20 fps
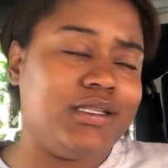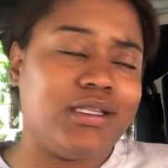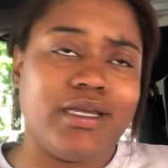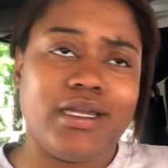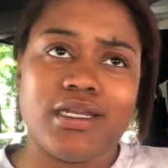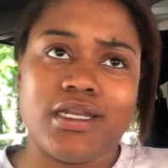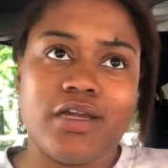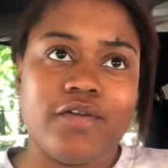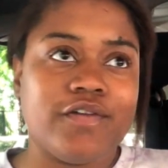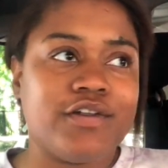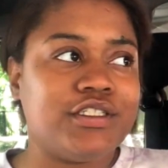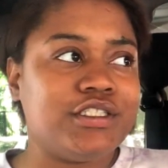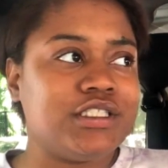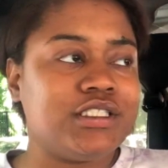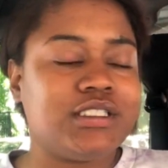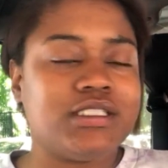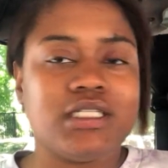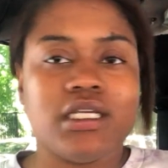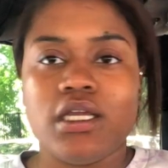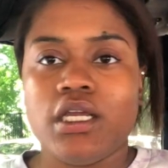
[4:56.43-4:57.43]
Like, never
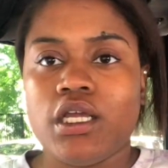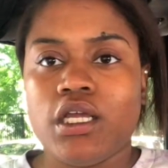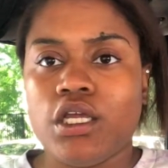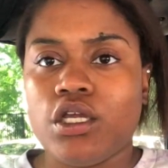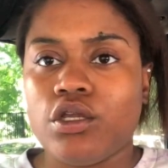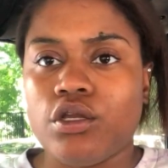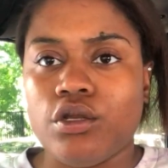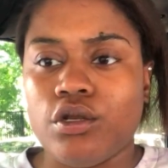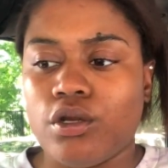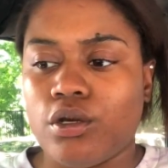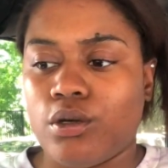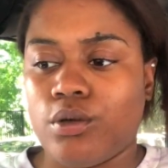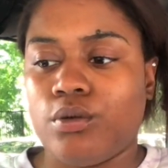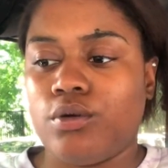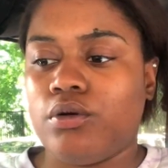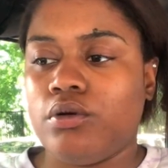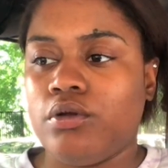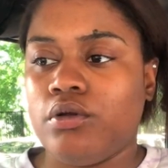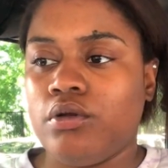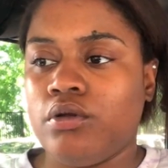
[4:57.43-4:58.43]
just, you know,